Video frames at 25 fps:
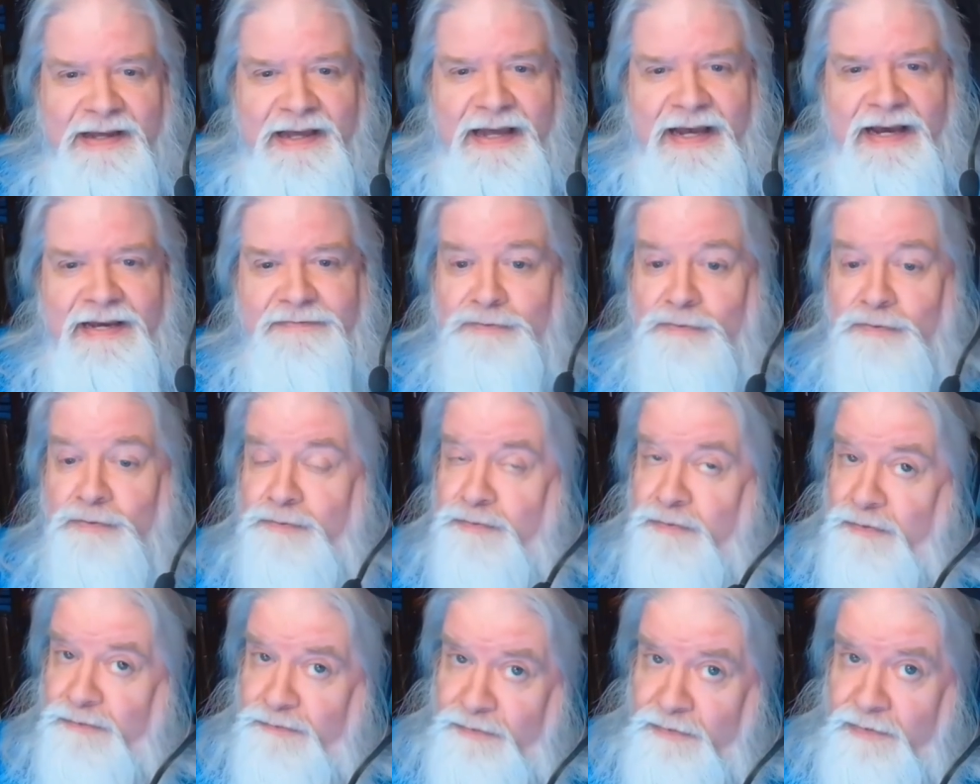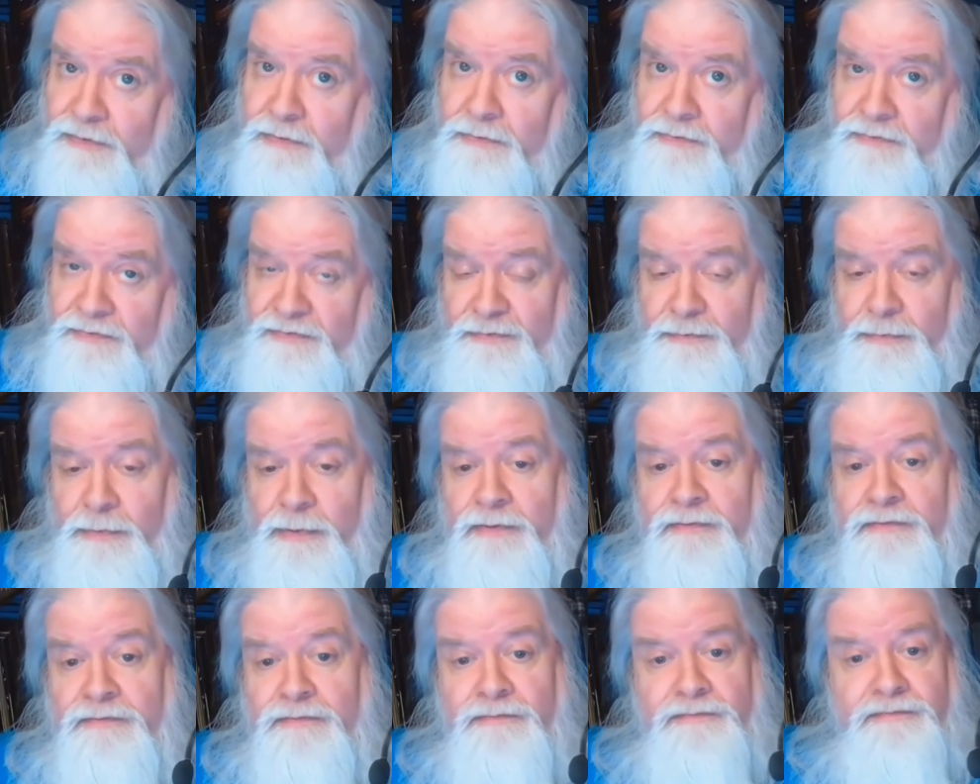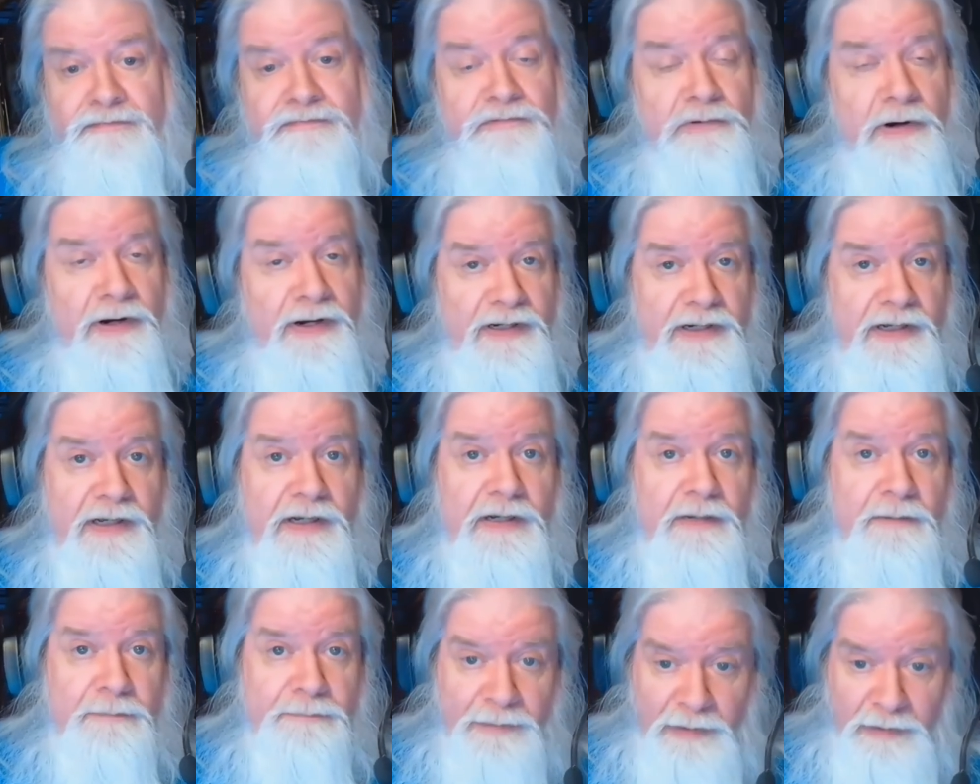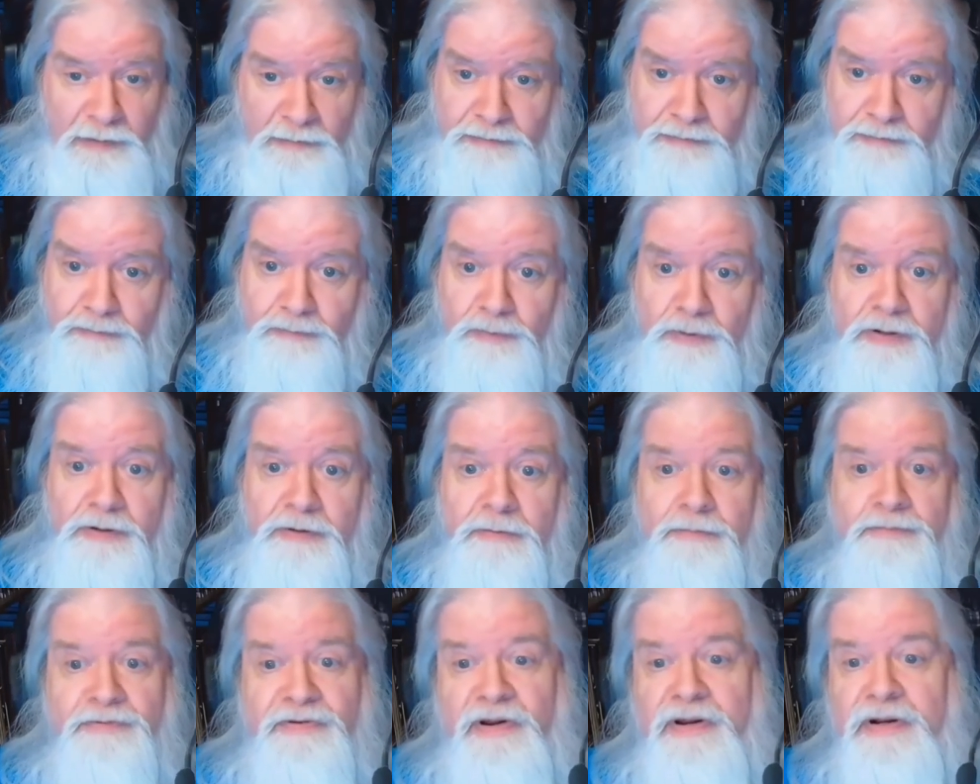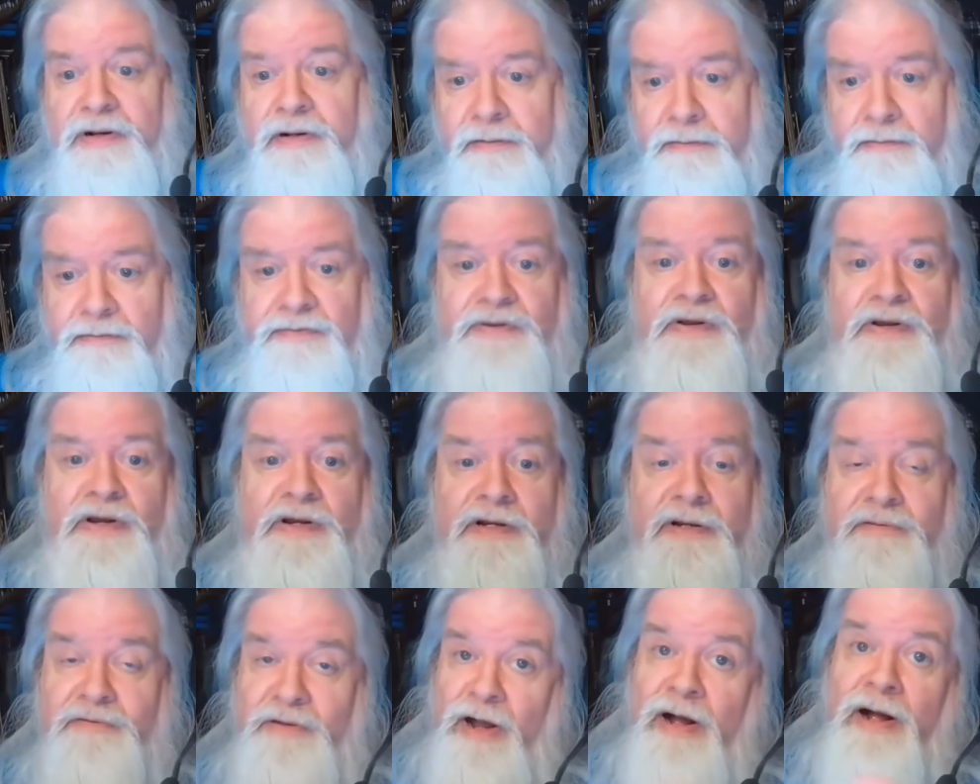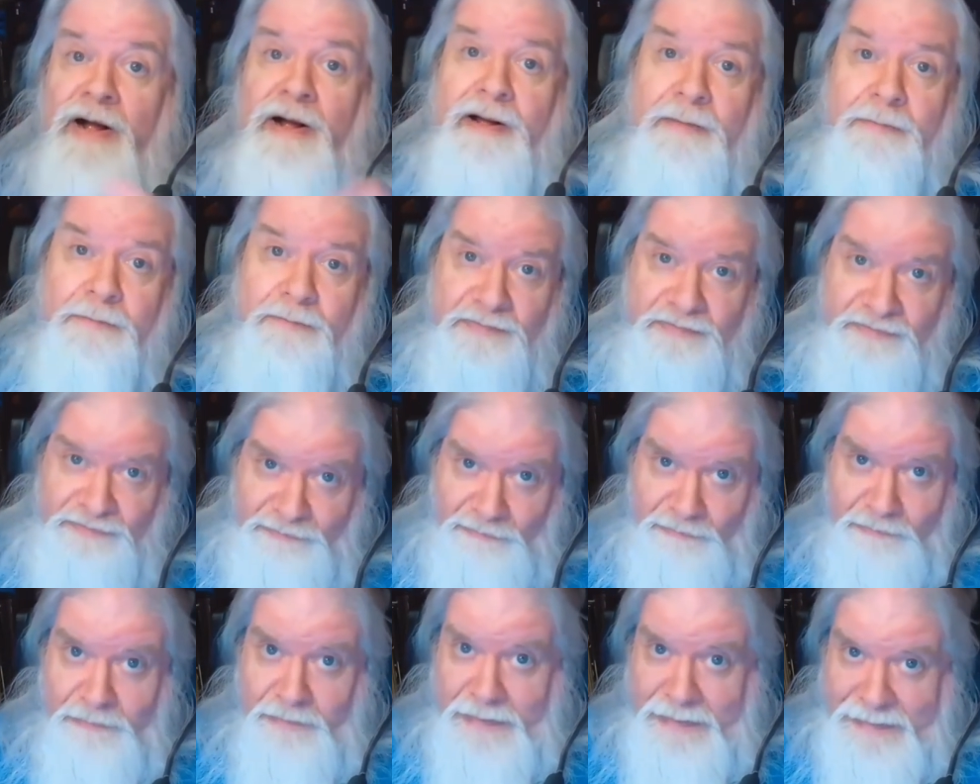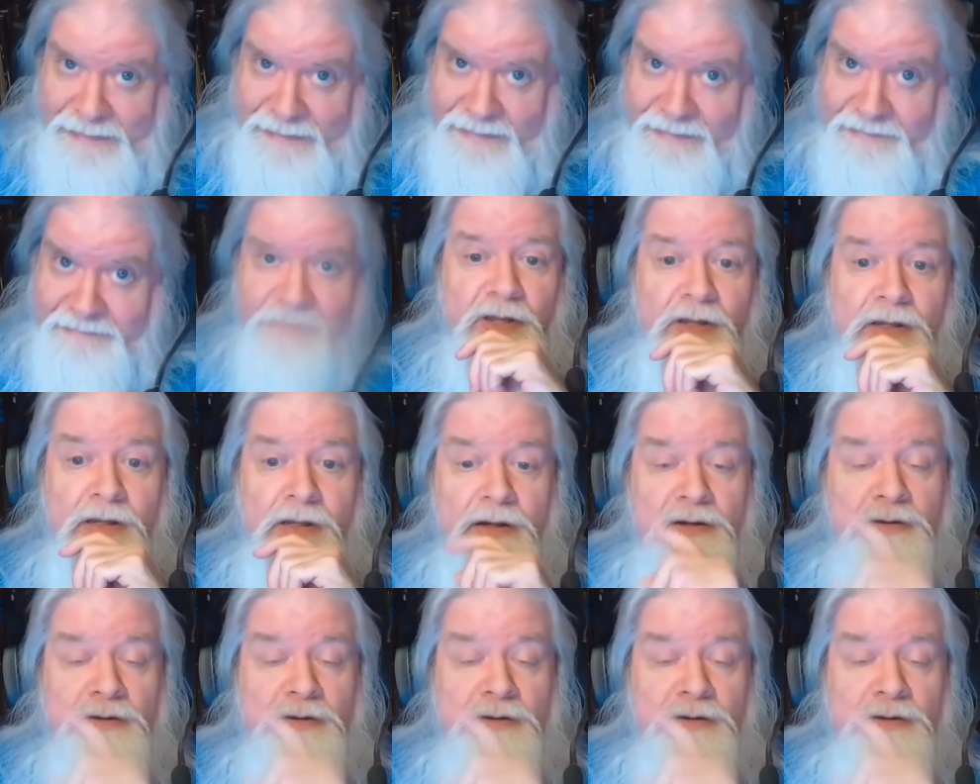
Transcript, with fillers: After fifty years of writing about the realms and other settings, I'm still at it.